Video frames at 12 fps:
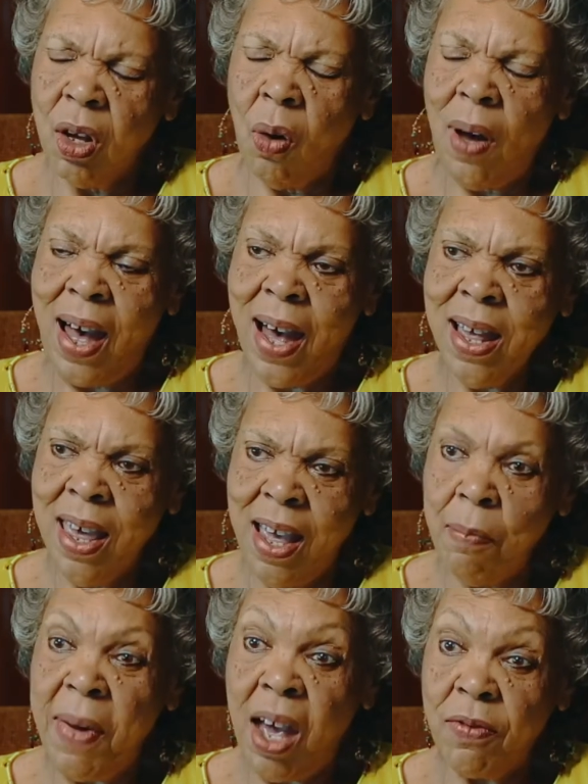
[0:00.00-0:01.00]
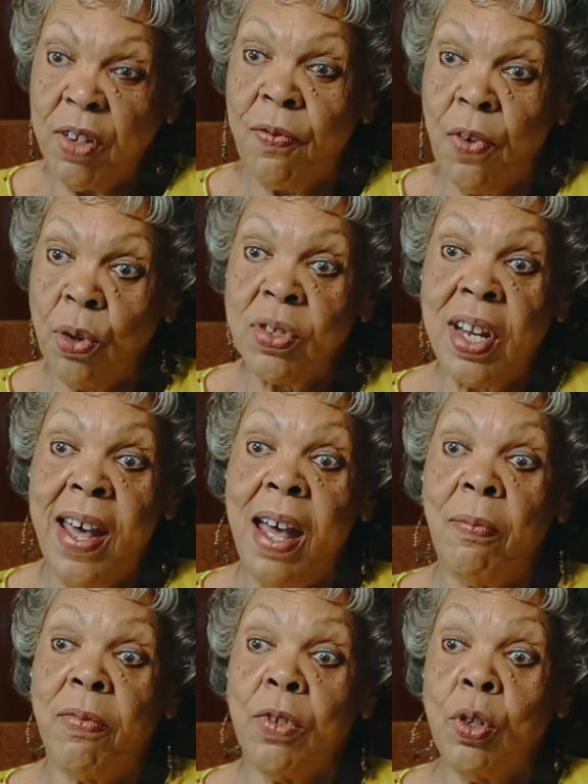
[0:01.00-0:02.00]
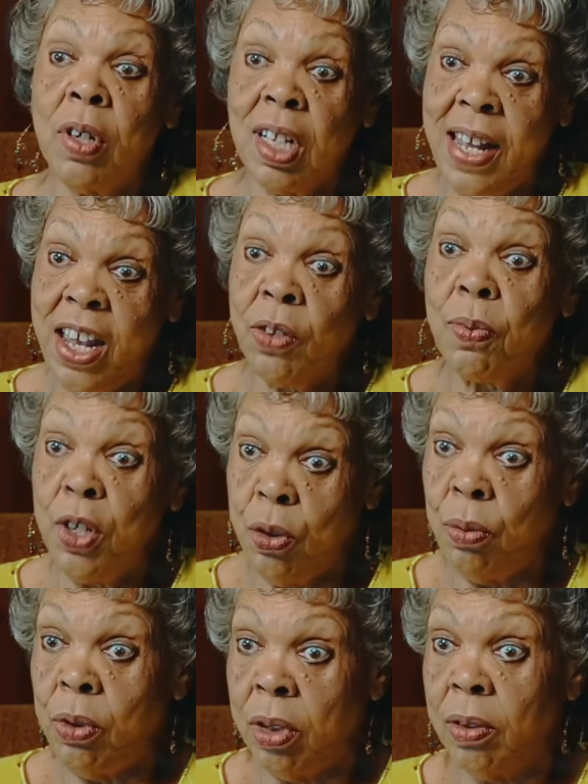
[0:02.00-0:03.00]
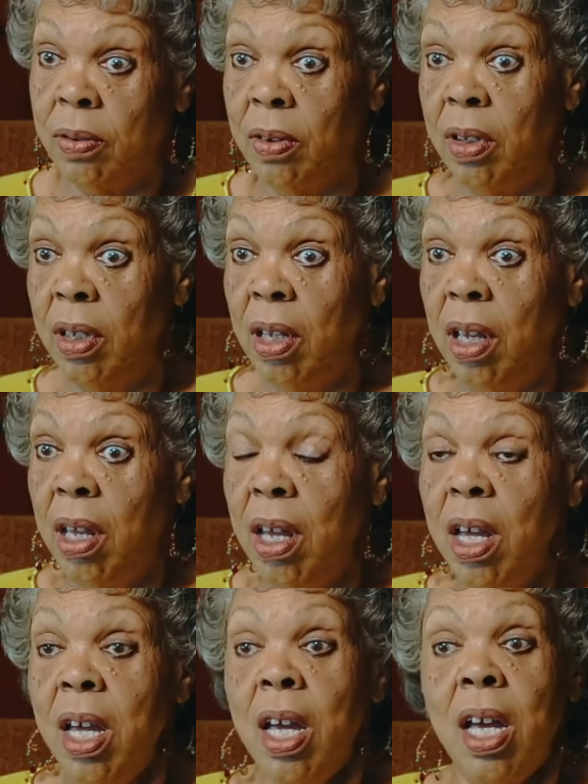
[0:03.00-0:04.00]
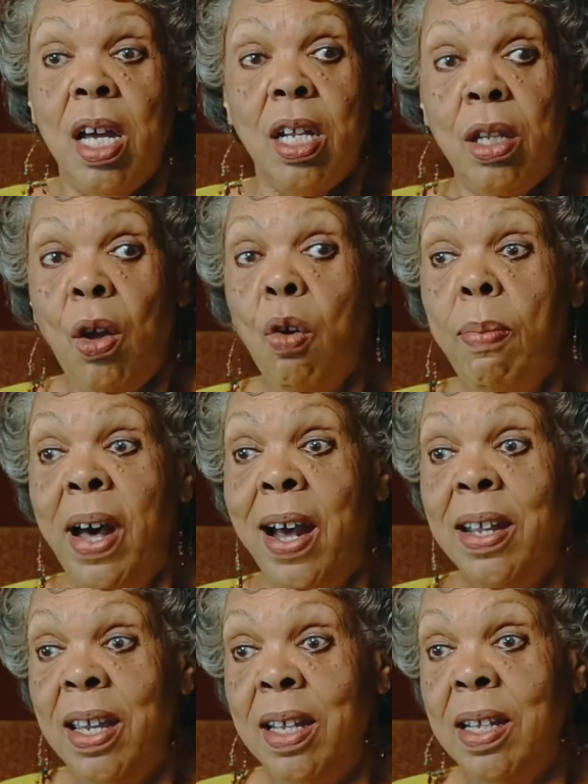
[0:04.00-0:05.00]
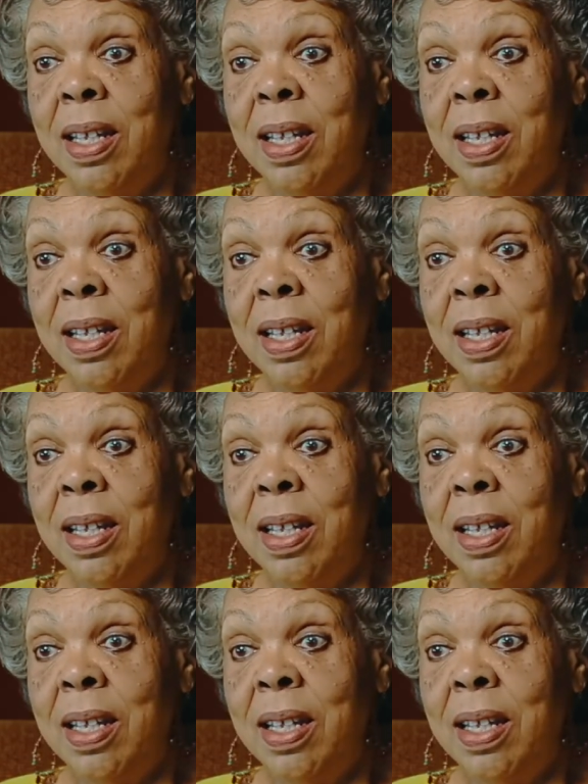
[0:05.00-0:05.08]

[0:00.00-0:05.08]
ago, I came back for the first time to a class reunion. Nobody in